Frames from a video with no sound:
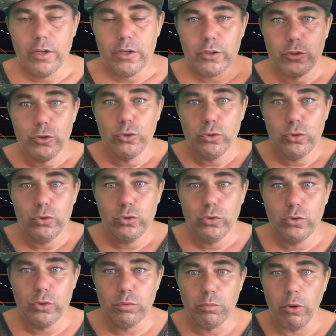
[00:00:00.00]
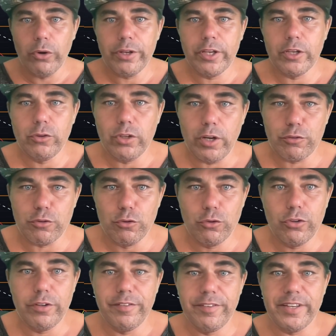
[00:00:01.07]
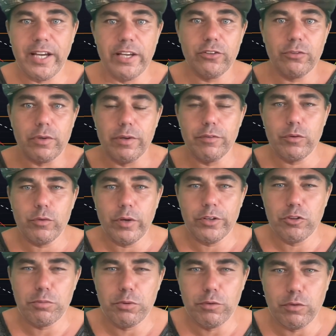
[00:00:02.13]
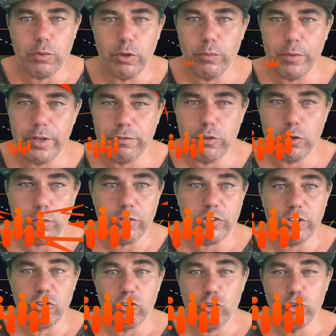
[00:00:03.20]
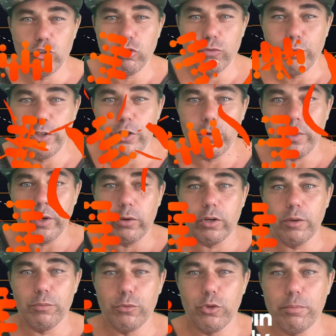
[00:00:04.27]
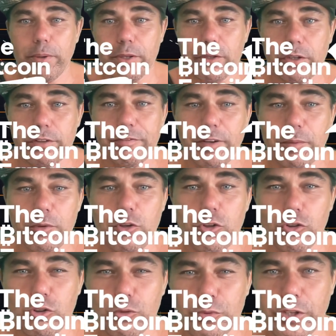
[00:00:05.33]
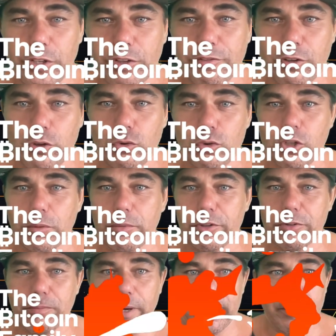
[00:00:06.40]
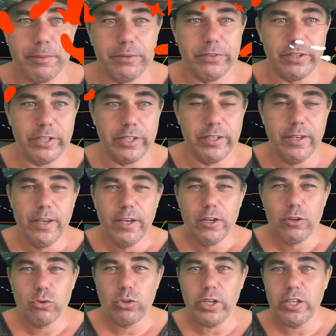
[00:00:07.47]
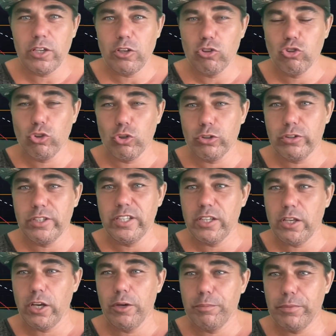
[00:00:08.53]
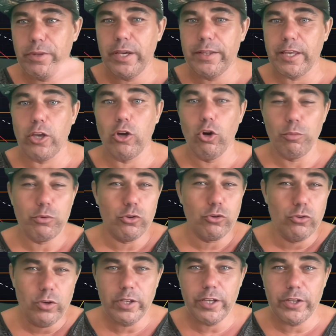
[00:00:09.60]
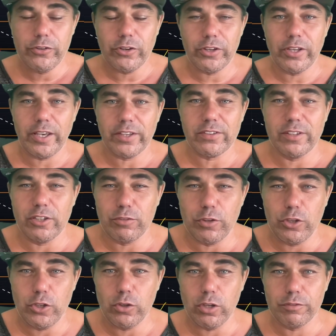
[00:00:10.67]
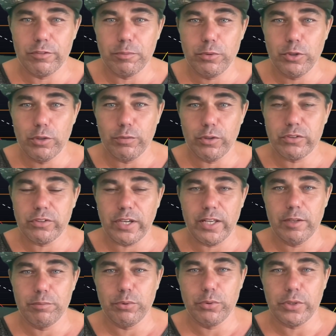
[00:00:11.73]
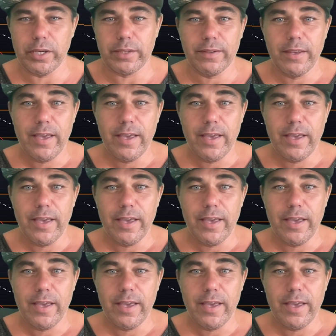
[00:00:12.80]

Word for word: Good morning, good afternoon, good evening, guys, wherever you are in this beautiful world. Whenever you're watching this YouTube video, welcome to the Bitcoin Family YouTube channel. For the newcomers, my name is Didi. Today, a short tea update. I hope you really enjoyed yesterday's video of the beautiful Thailand Phuket